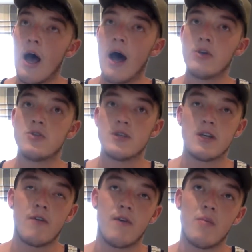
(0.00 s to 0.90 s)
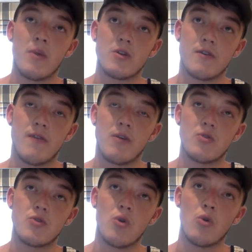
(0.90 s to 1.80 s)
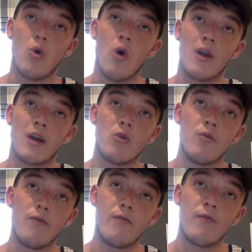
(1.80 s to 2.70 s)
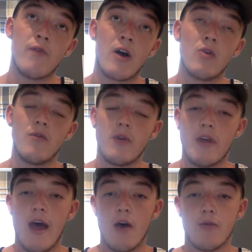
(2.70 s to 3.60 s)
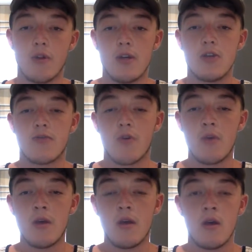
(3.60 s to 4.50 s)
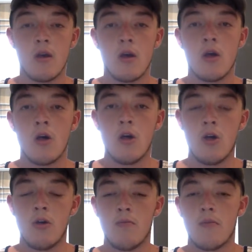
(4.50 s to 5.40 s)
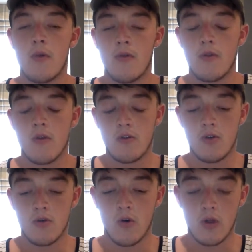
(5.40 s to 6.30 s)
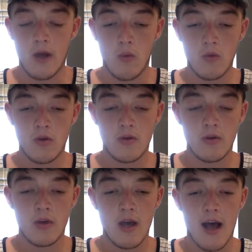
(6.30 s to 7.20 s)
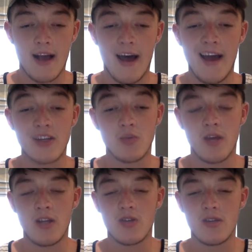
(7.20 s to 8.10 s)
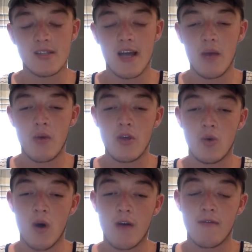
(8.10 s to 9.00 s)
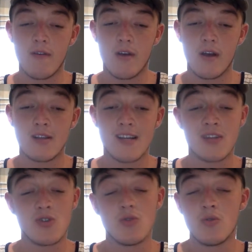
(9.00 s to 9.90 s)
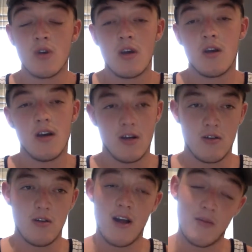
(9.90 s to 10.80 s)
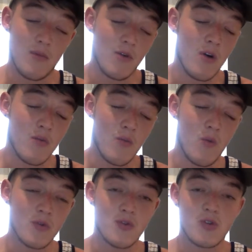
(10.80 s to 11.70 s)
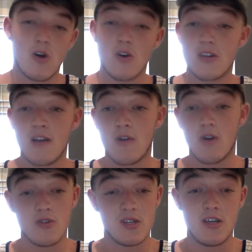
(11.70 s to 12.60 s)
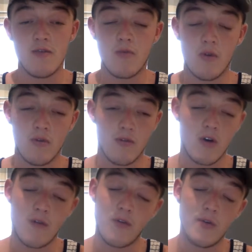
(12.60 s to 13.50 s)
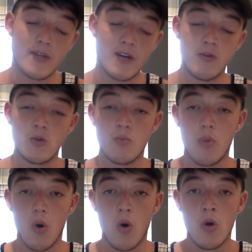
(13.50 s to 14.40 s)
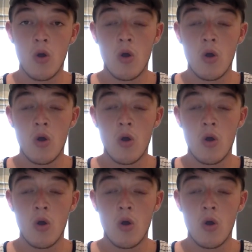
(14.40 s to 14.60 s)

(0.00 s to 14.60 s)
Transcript: used to self harm because I felt so low and I couldn't get a release from it. And like, I can't explain it to you. It's like when you have a tattoo, and I know I'm one to talk because I've got a sleeve and I've got a few tattoos, but